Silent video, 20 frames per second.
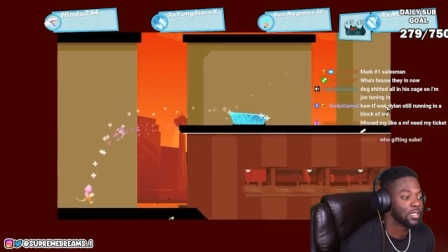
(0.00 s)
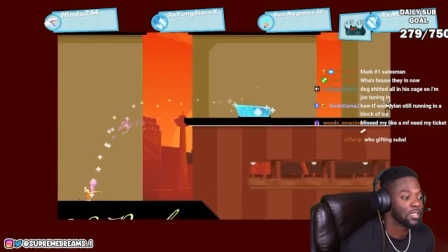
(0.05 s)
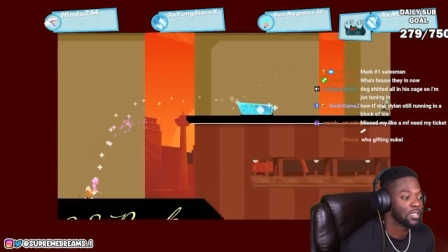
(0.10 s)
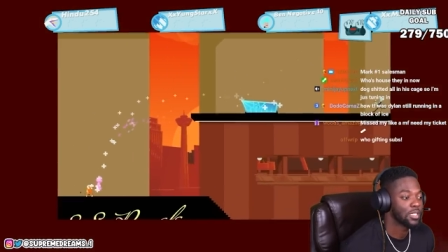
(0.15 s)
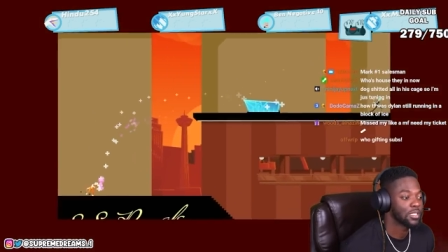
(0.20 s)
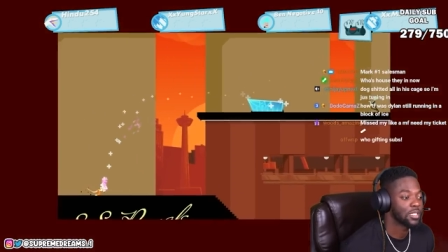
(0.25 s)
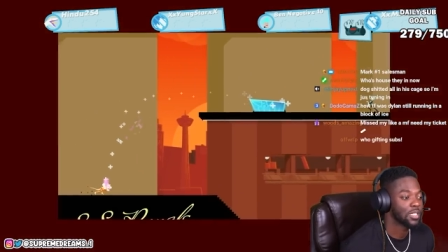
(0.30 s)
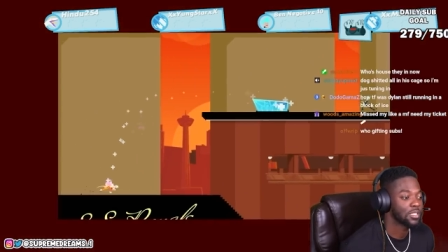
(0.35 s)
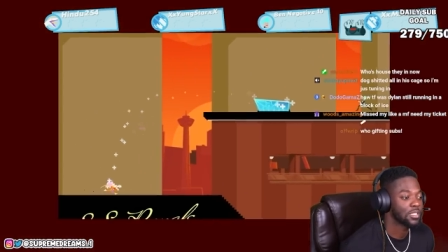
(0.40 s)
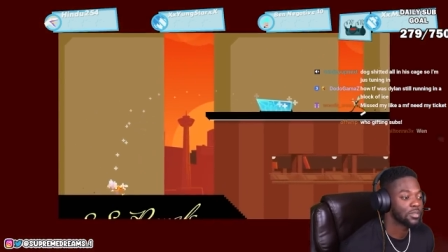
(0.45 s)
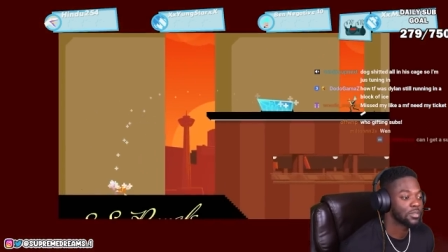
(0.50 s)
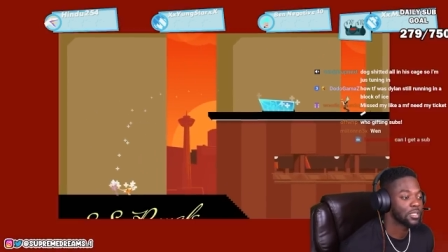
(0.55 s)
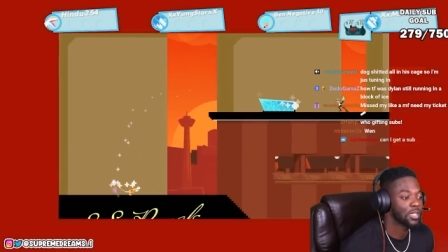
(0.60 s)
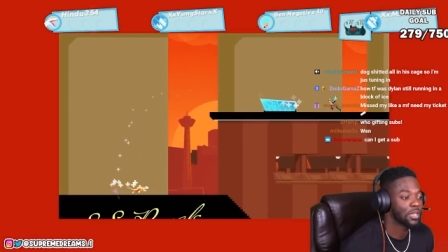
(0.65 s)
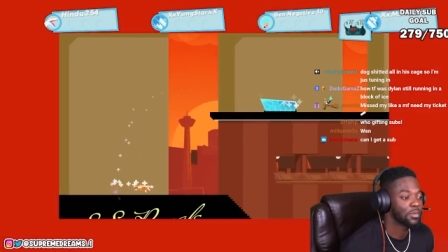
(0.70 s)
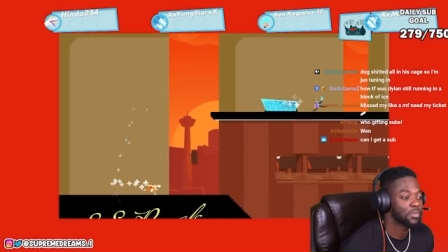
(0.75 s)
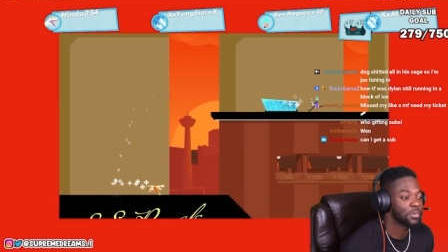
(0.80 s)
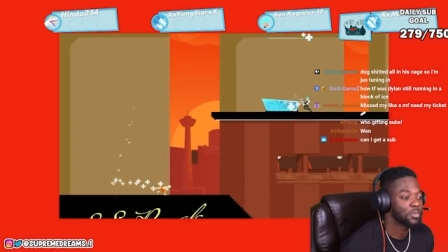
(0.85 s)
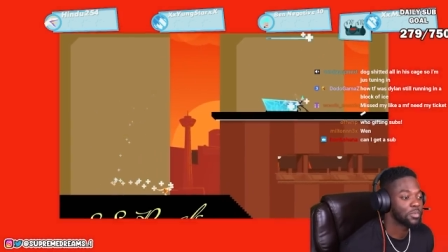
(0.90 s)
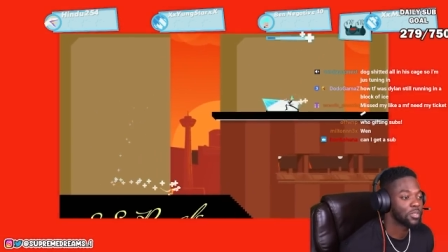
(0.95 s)
That's how sometimes
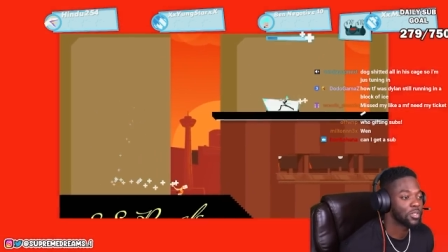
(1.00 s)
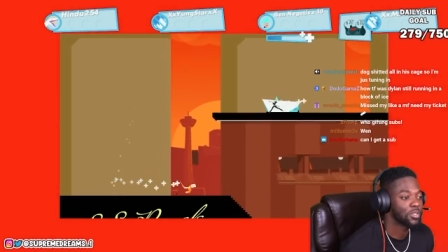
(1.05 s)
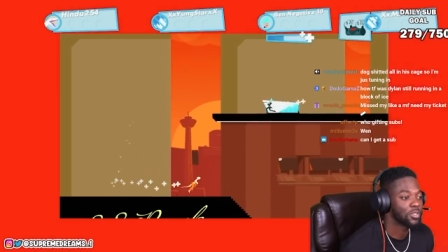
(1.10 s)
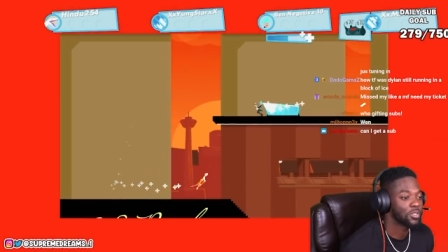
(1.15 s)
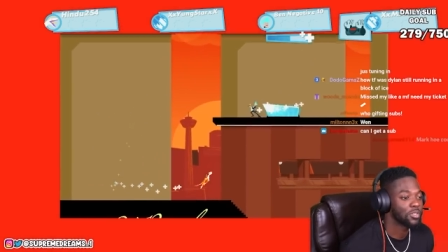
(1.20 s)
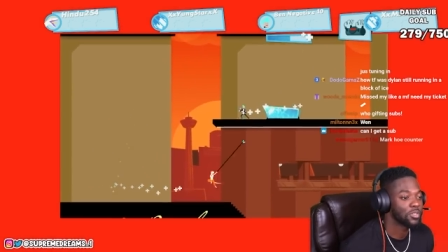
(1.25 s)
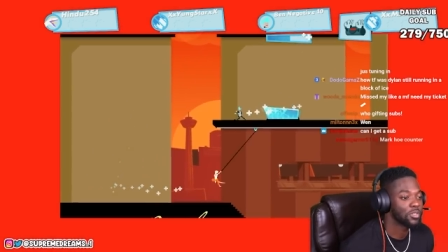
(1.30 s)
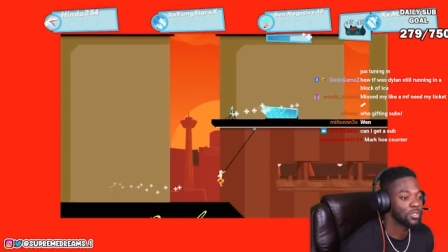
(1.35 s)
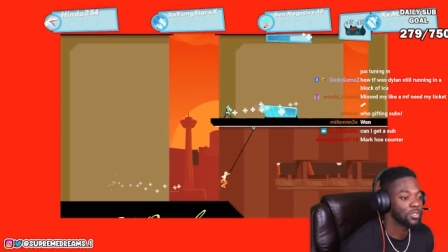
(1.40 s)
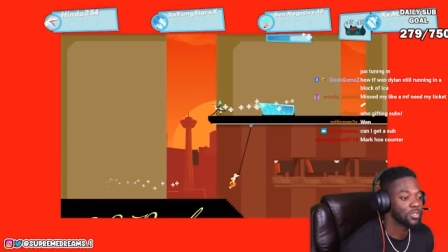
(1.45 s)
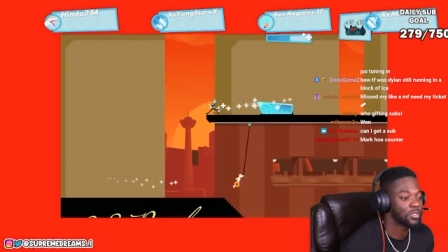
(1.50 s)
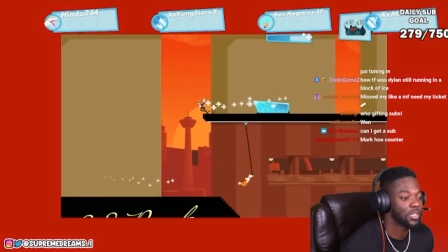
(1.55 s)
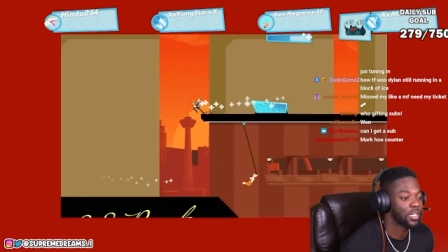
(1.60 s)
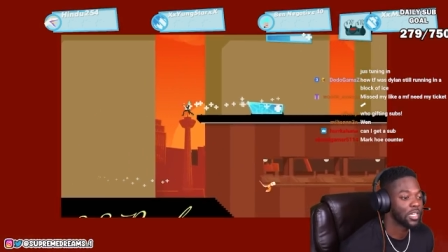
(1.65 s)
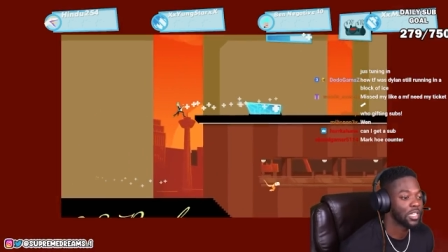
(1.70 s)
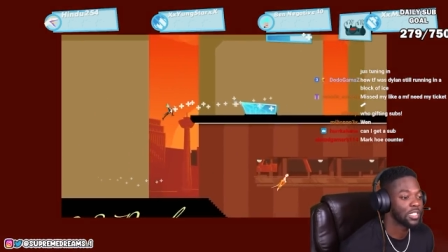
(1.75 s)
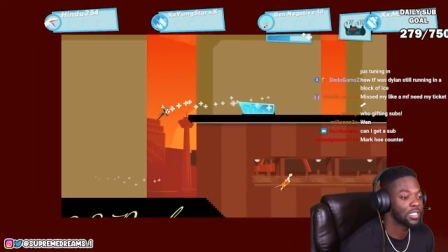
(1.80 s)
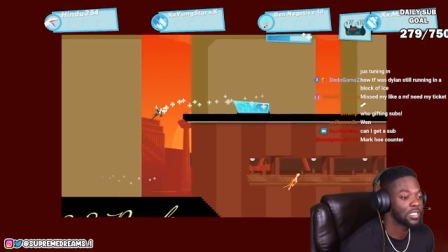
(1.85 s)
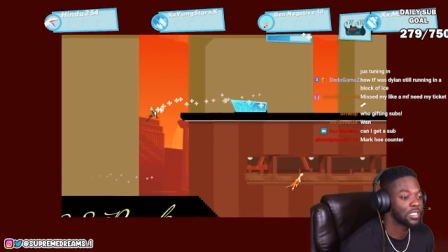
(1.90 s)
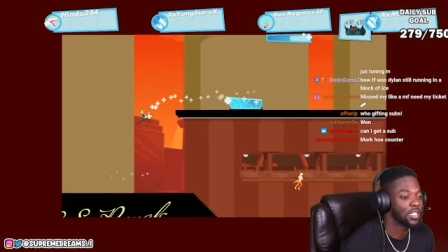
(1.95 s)
fucking throw that too.
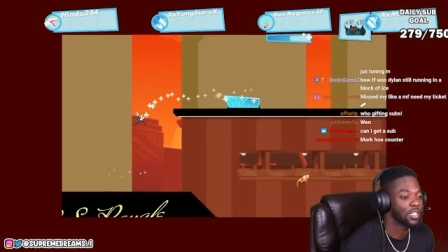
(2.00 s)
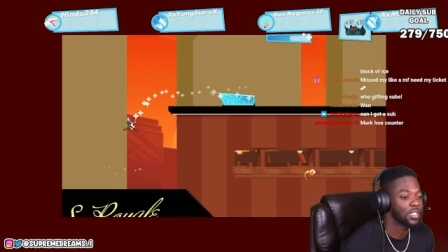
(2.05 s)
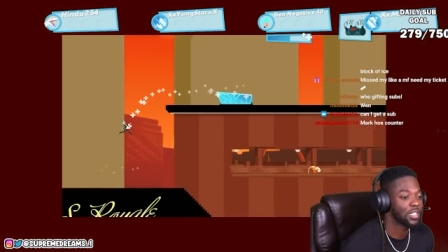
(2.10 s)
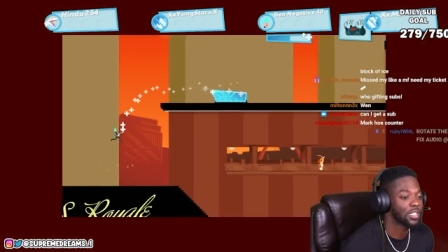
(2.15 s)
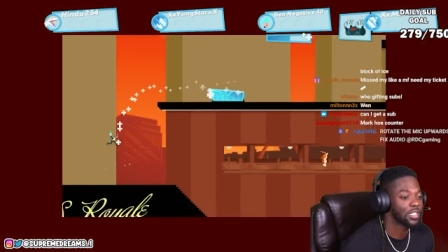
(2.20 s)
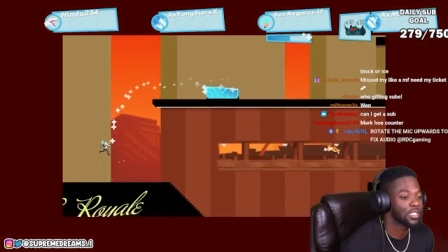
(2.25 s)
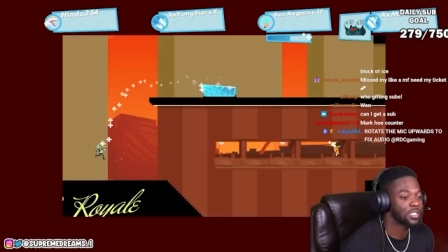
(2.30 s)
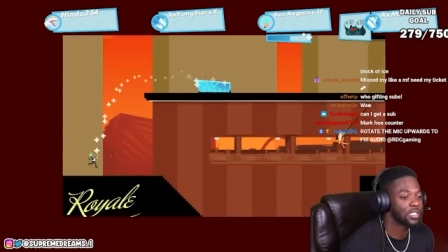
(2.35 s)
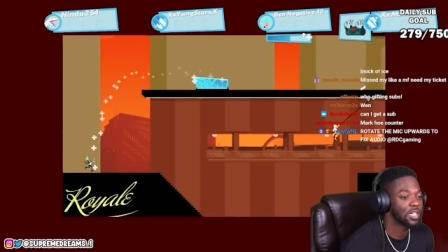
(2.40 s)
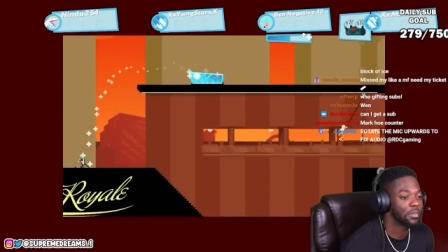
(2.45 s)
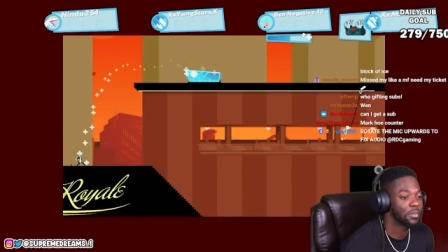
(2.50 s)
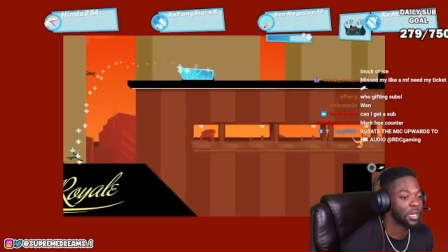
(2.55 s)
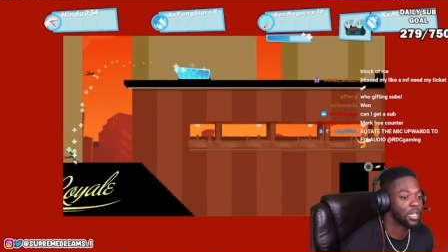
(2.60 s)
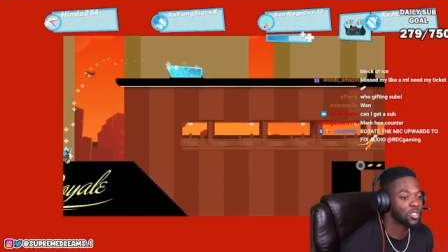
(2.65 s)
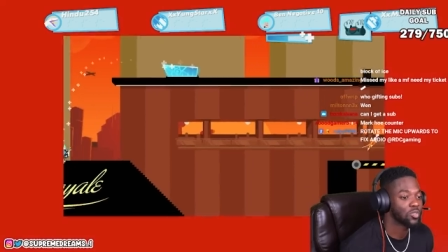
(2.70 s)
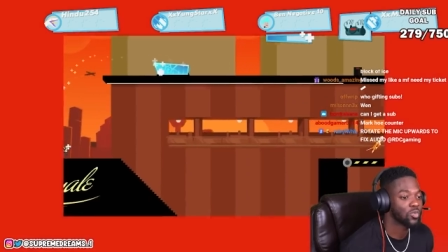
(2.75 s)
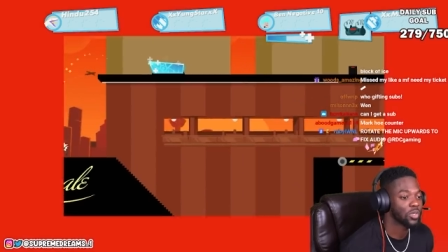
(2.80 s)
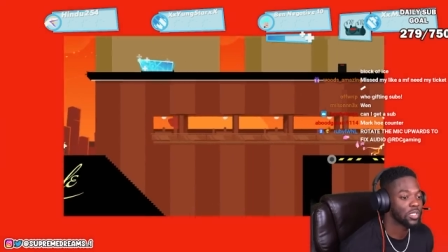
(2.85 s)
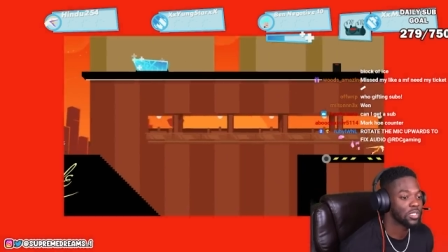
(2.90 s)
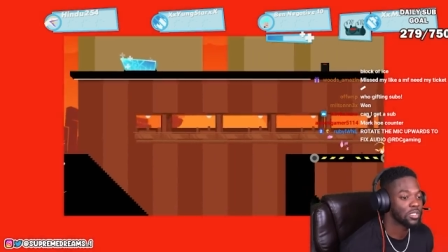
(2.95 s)
Goddamn,
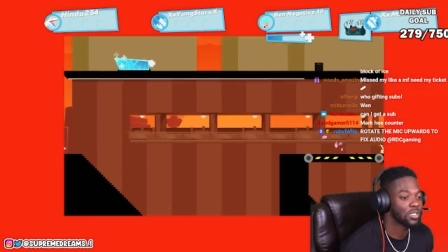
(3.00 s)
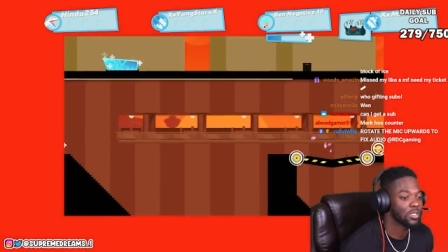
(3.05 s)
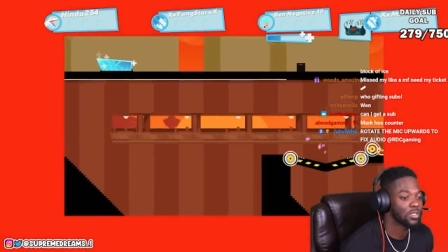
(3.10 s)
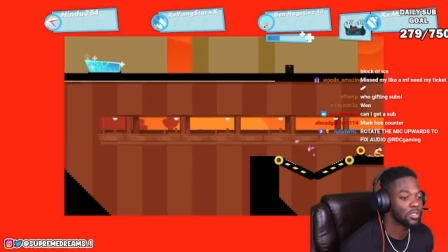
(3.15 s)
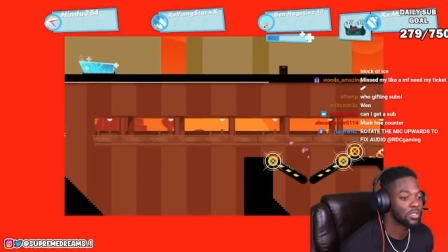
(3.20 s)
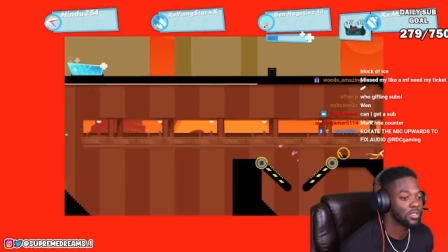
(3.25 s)
dumbass waste on.